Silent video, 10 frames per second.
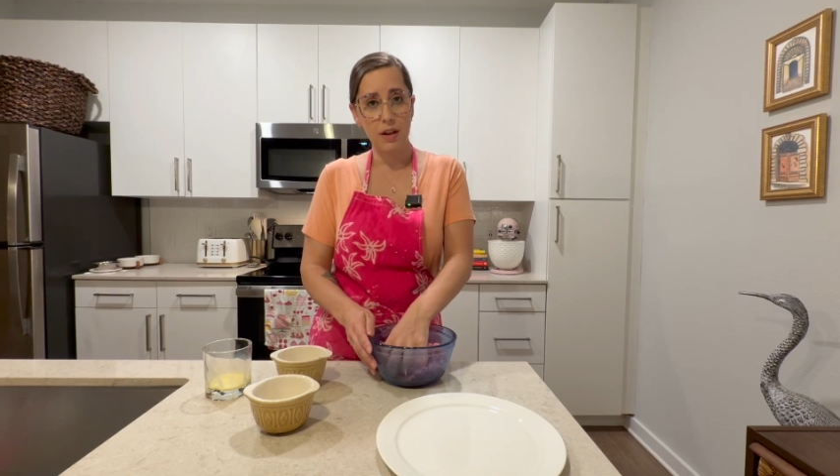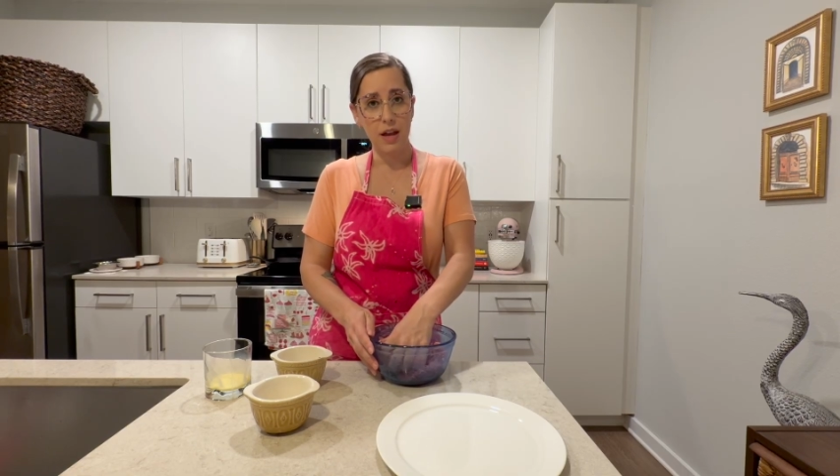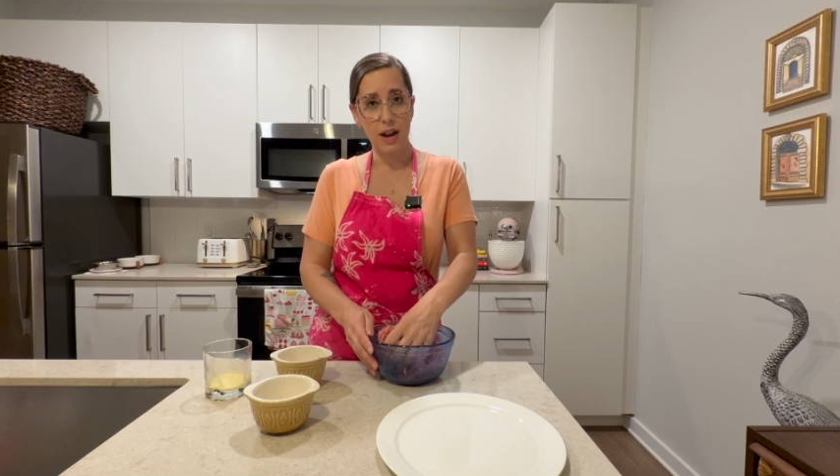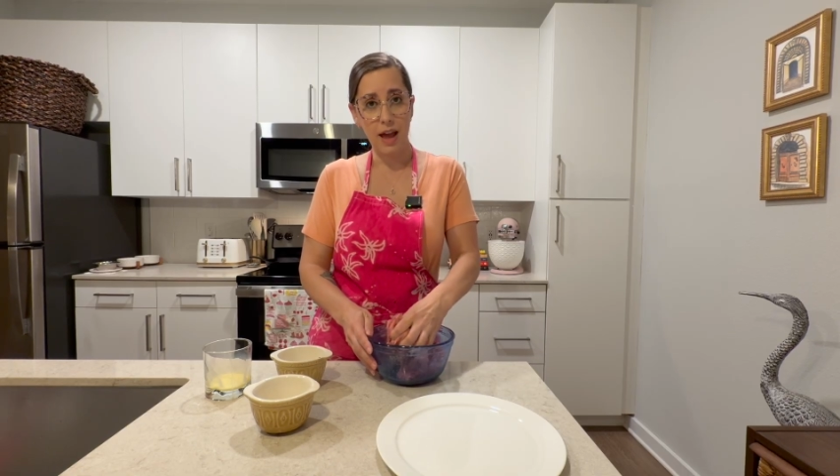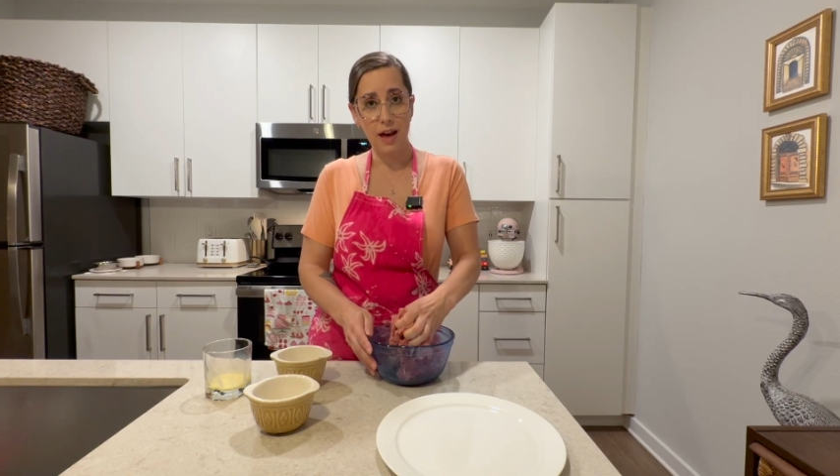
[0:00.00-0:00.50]

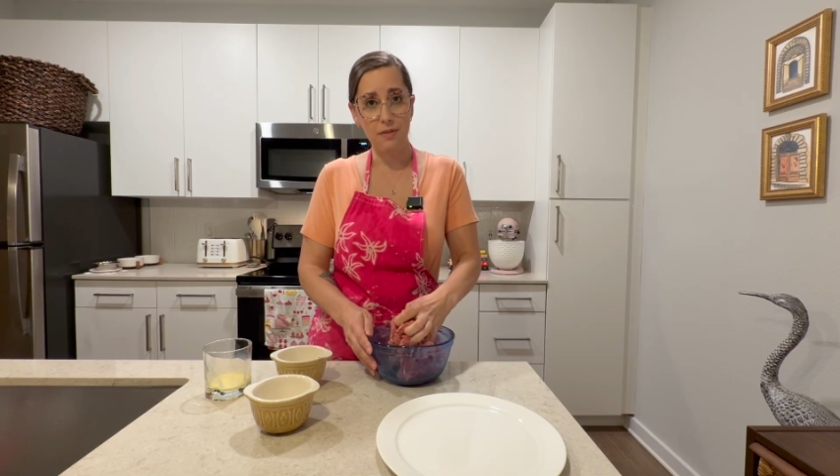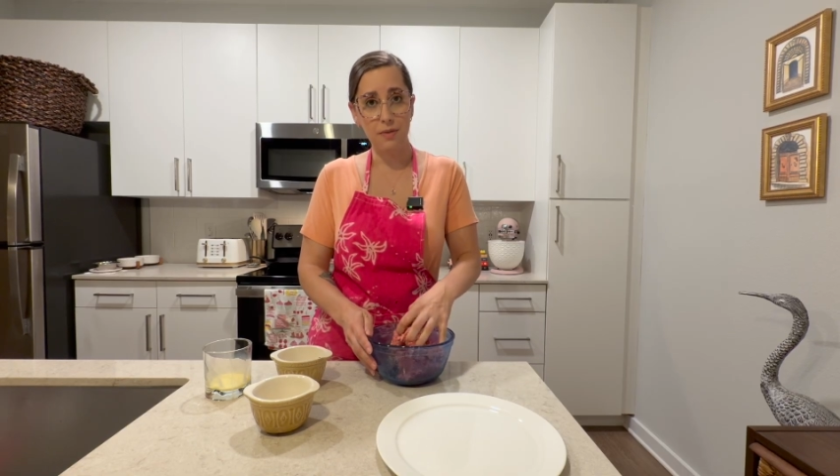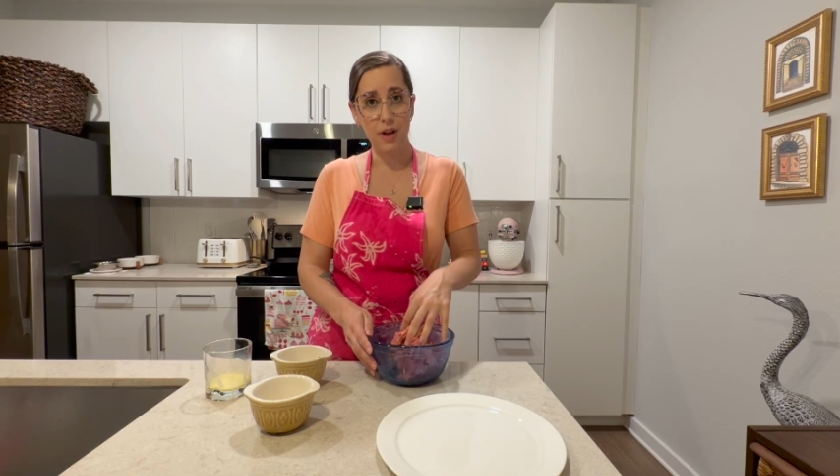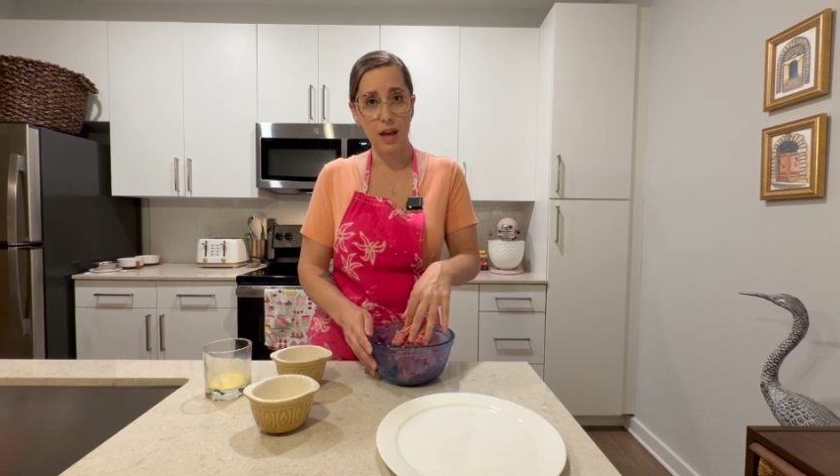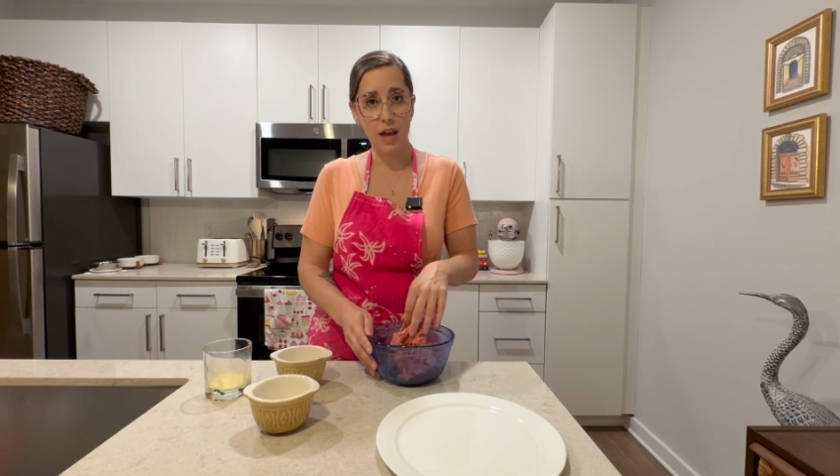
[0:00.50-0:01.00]
And I have
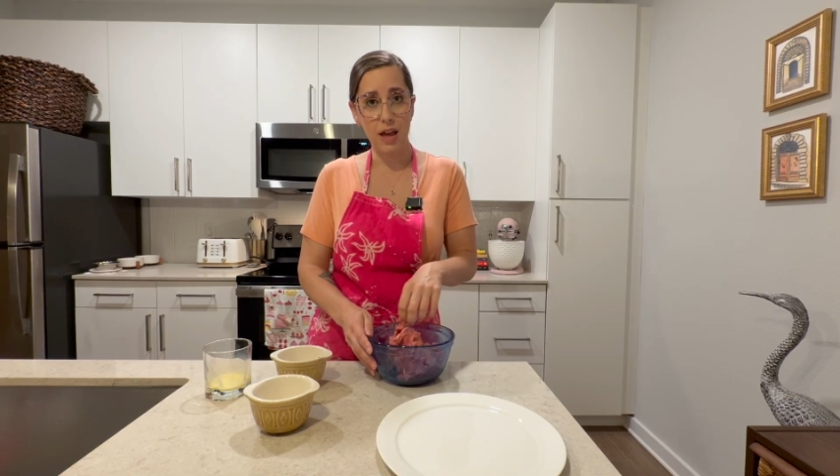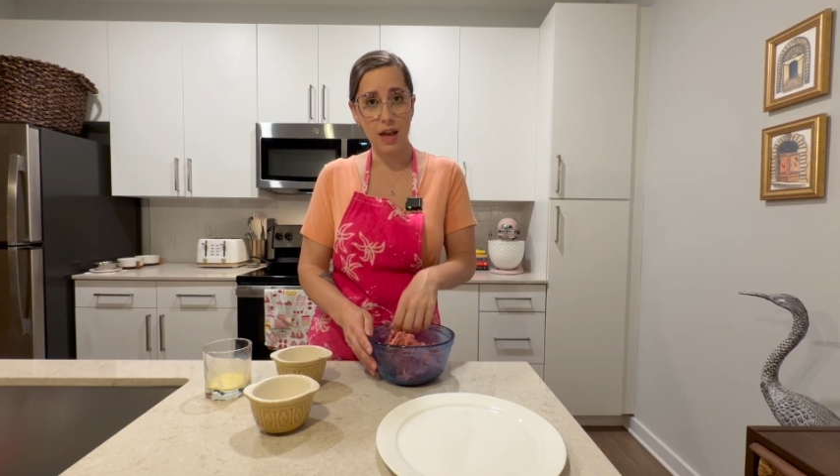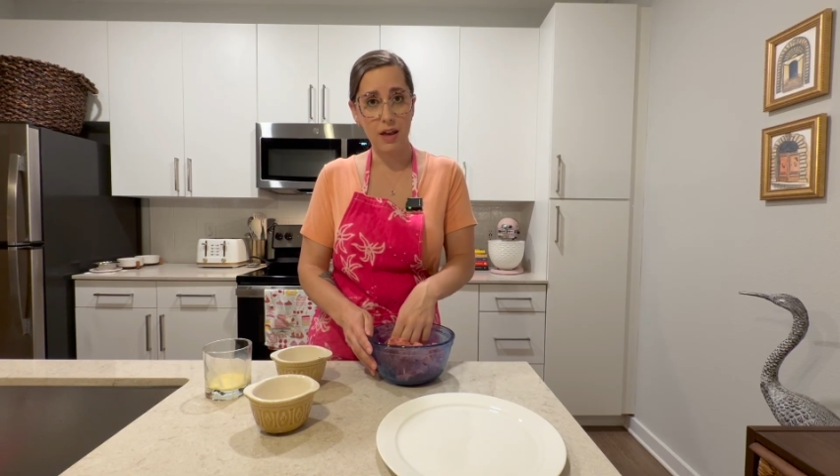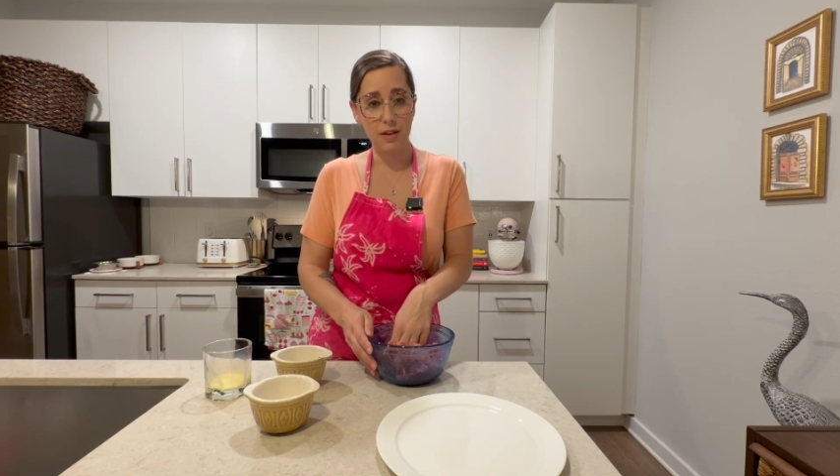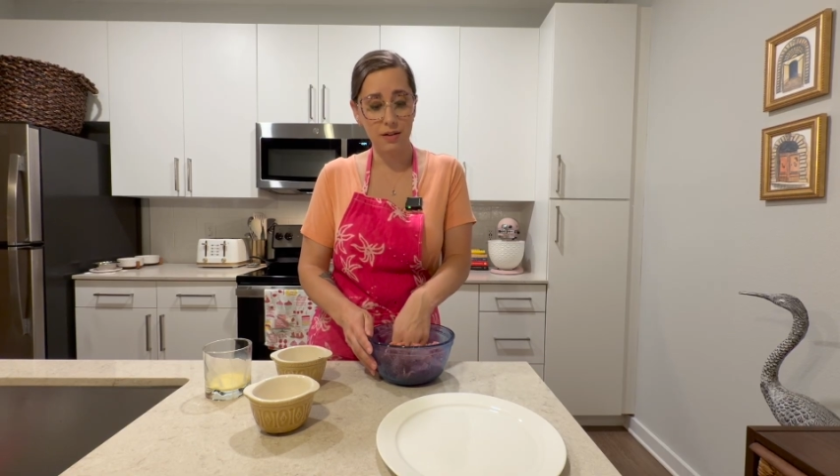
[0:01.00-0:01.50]

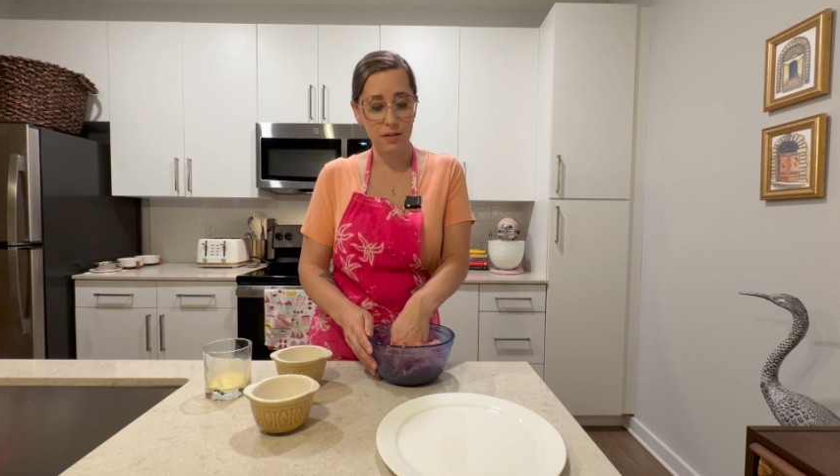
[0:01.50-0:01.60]
a